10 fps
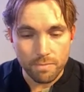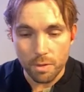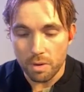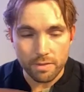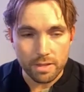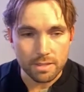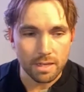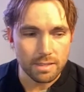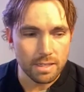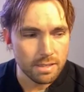Whatever the
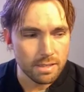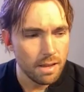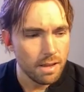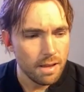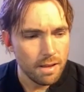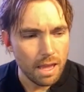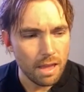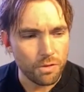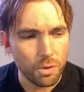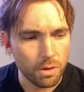stunt is.
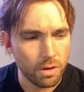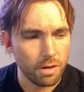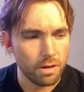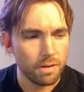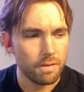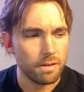If your